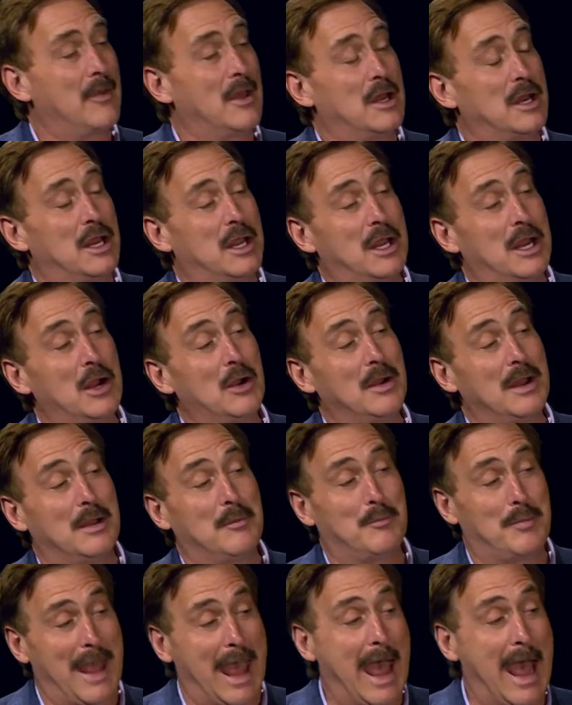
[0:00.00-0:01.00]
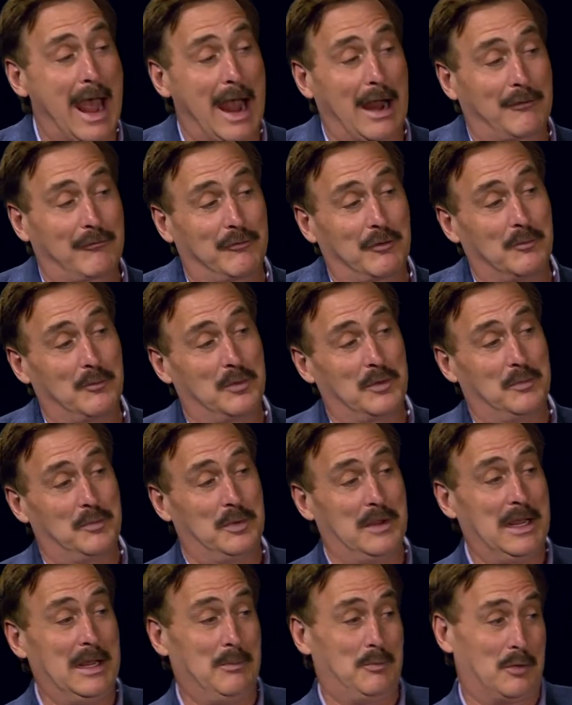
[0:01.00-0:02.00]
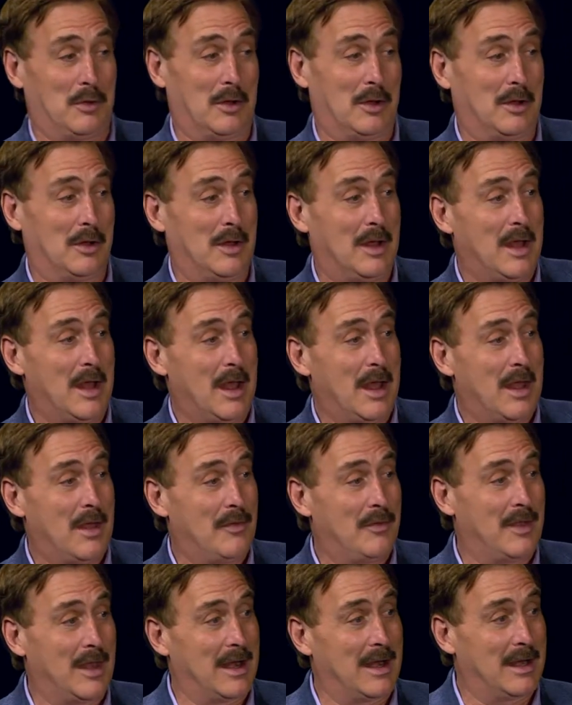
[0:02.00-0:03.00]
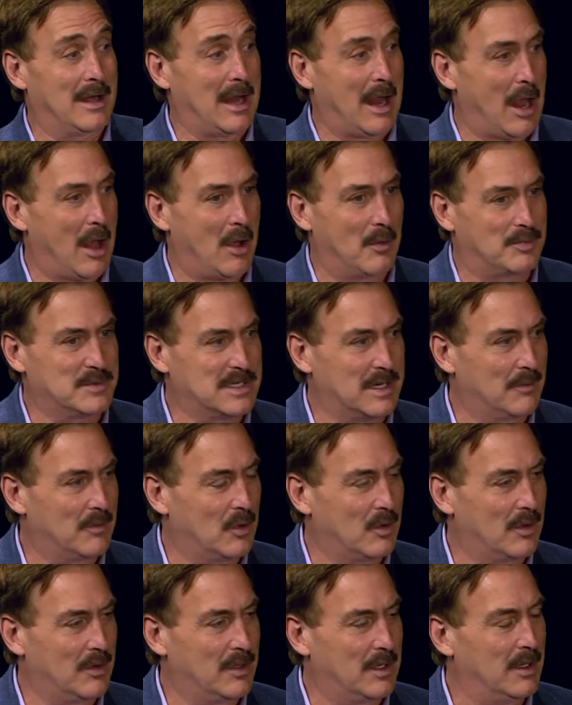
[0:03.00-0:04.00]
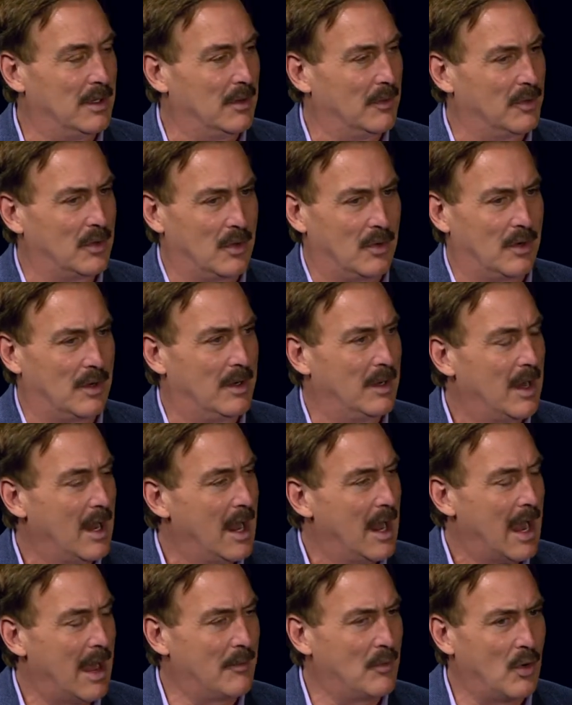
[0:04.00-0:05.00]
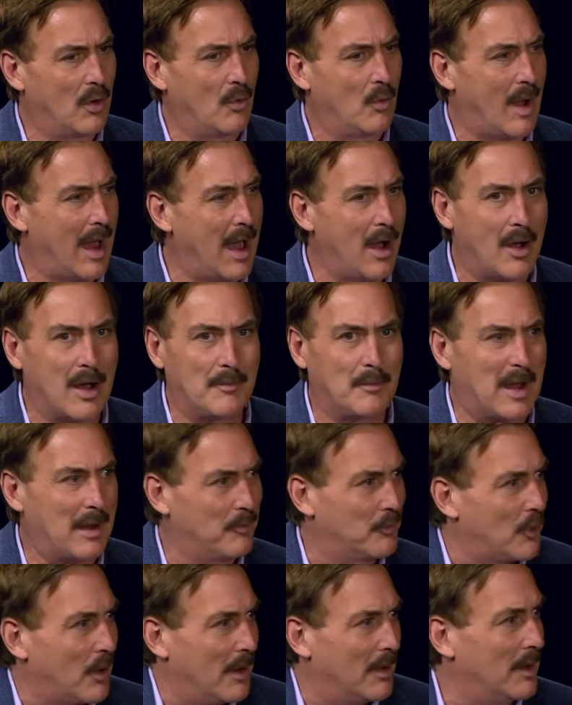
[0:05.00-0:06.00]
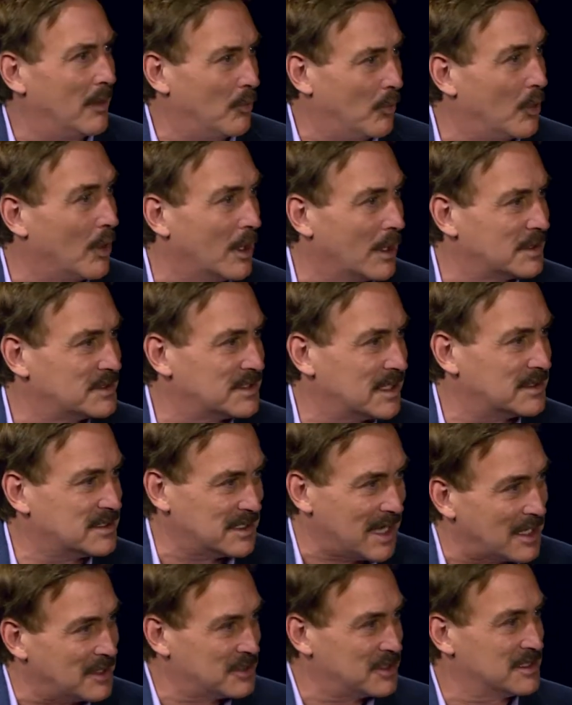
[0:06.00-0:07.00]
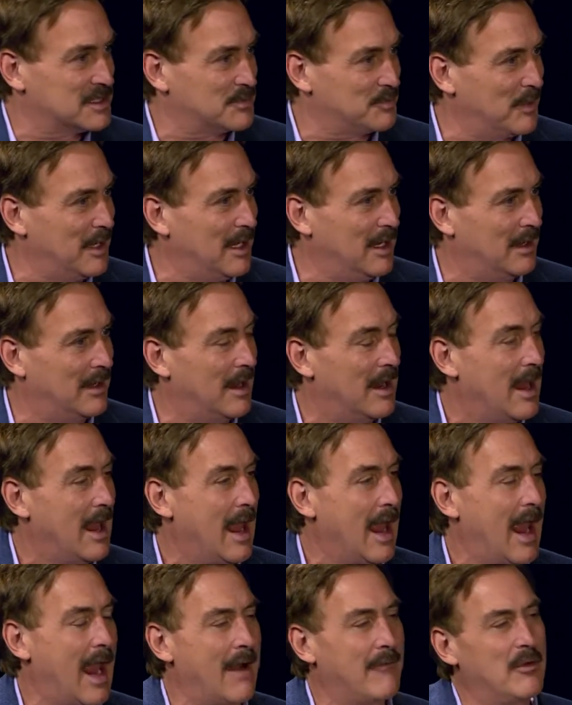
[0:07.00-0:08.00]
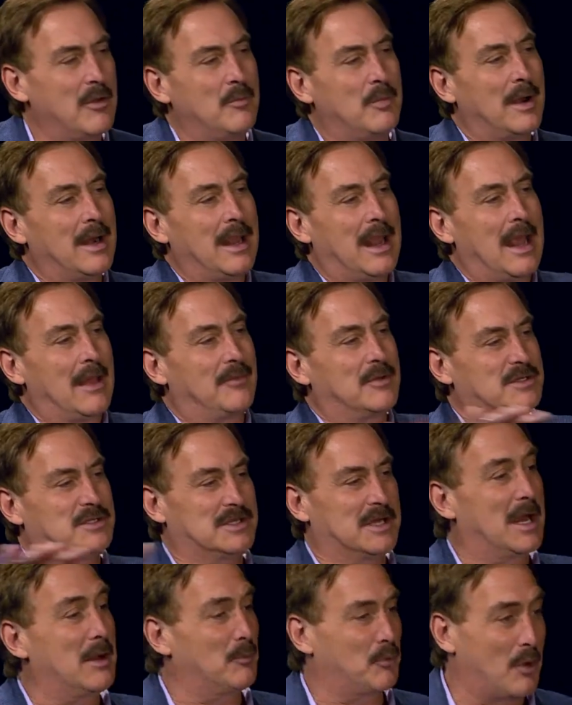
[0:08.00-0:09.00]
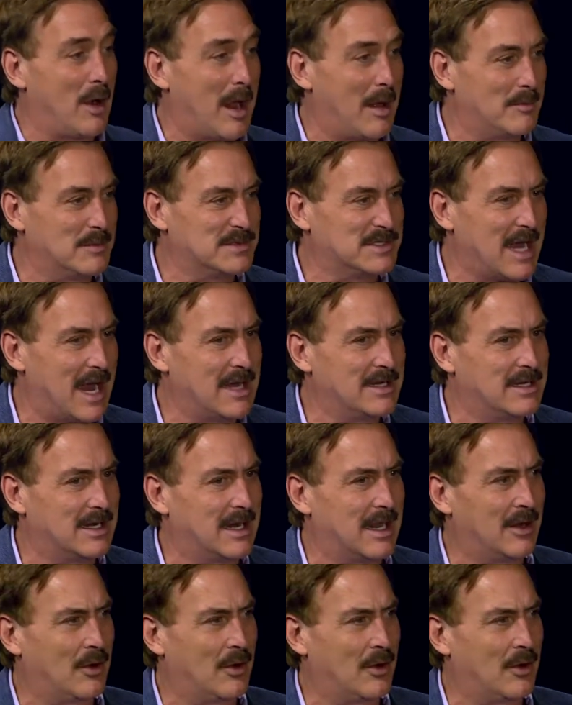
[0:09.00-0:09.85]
then hearing back from the people that it helped, I'm going, you know, I'm going, wow, it works. It's not just me. And everybody had the same problems I did. I